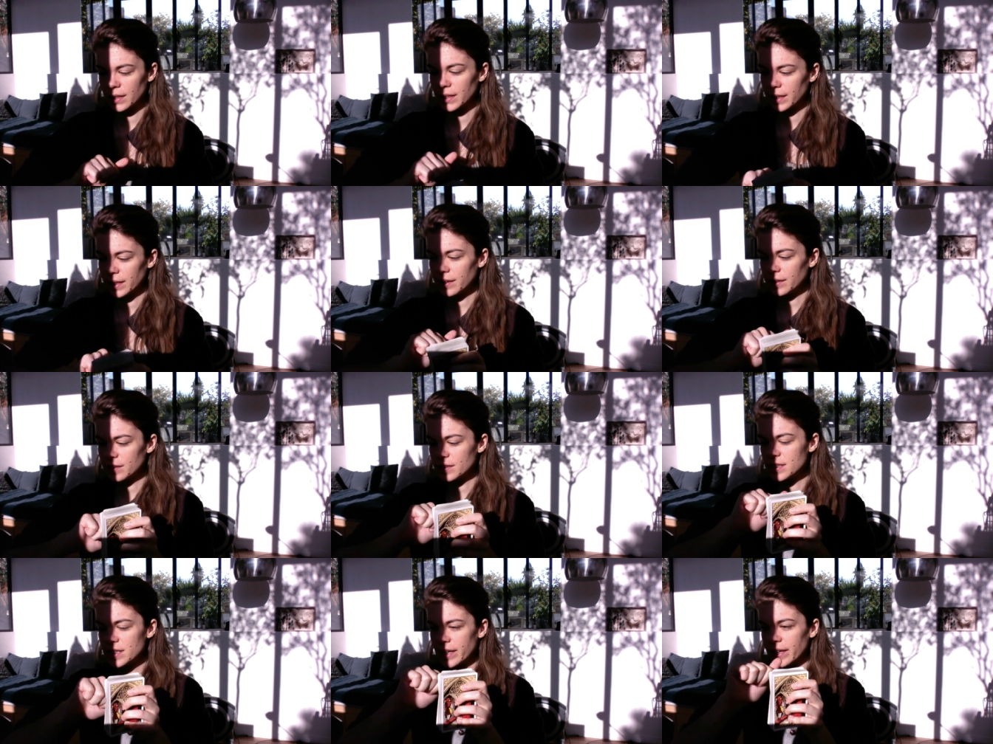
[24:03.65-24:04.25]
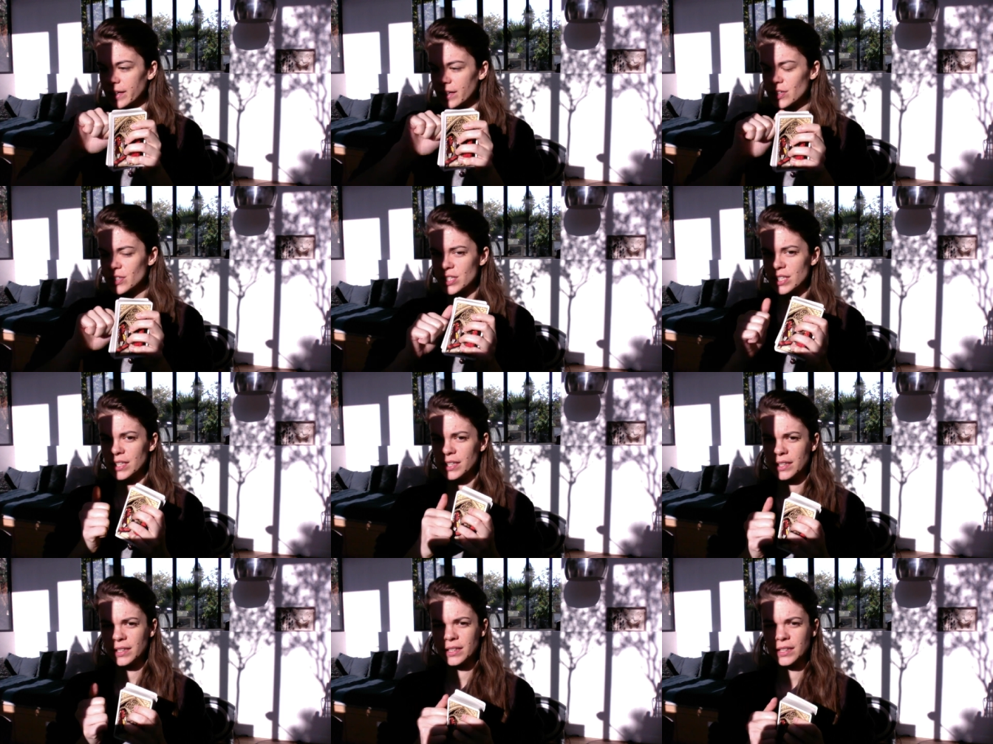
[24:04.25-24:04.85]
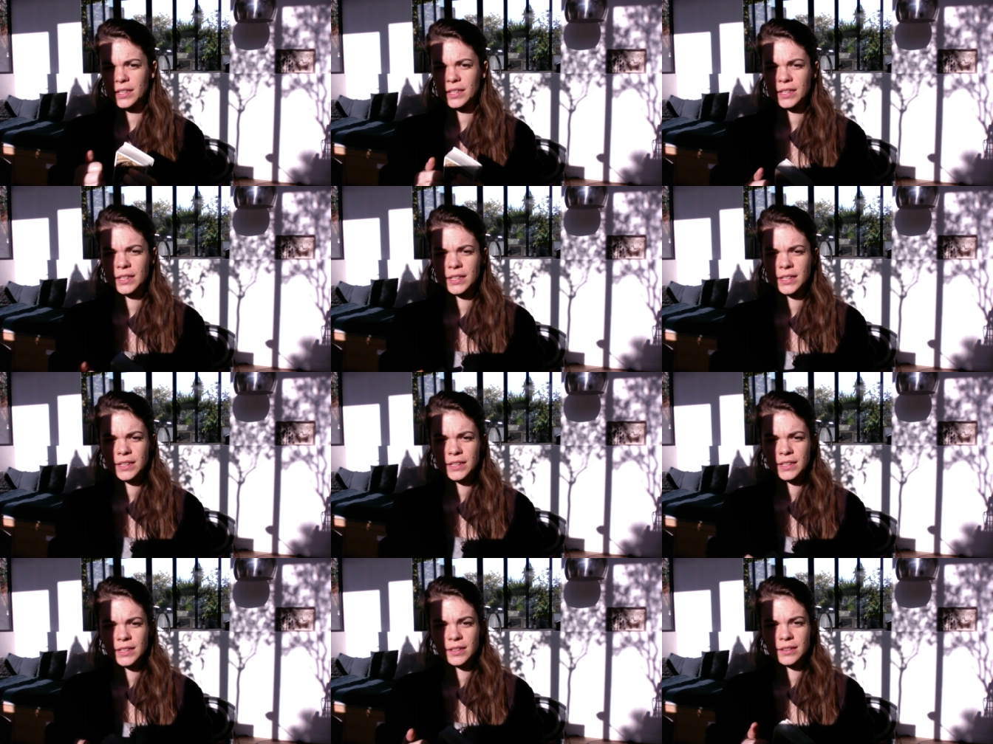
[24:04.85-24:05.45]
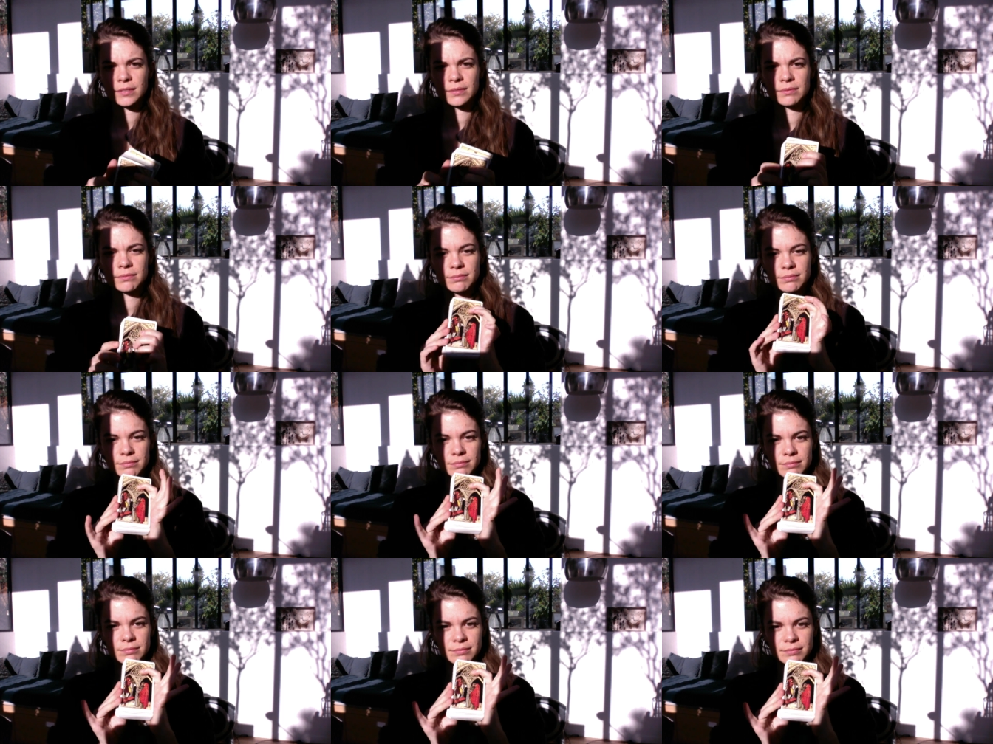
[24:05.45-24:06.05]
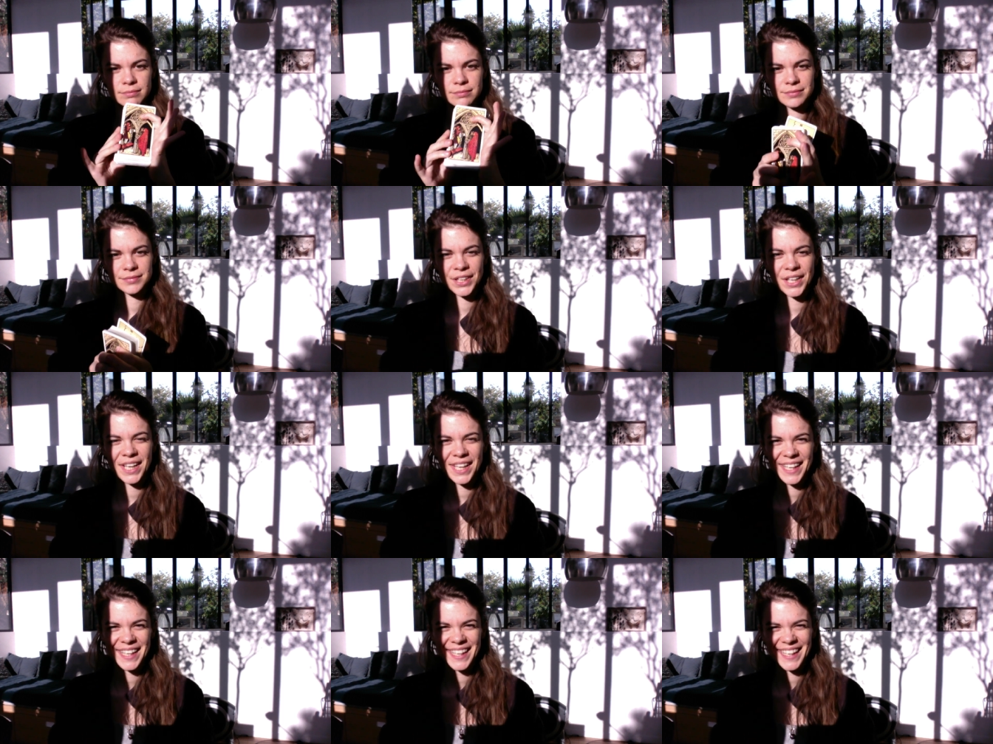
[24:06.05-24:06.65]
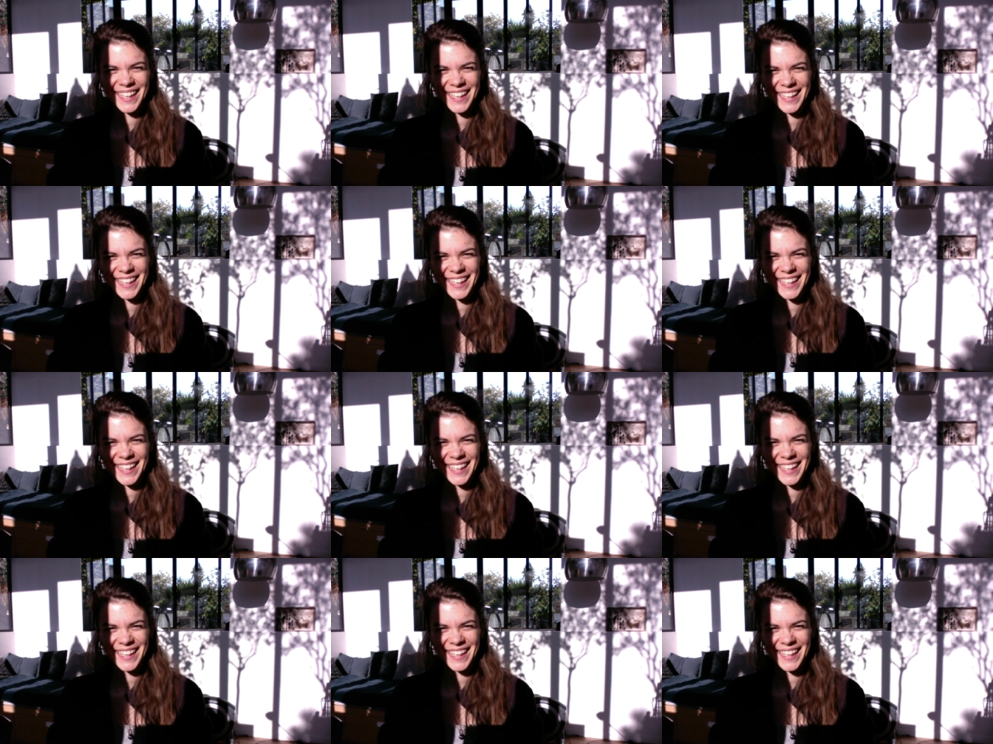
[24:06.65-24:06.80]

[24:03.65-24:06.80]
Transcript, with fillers: clear the energy. Mm-hmm.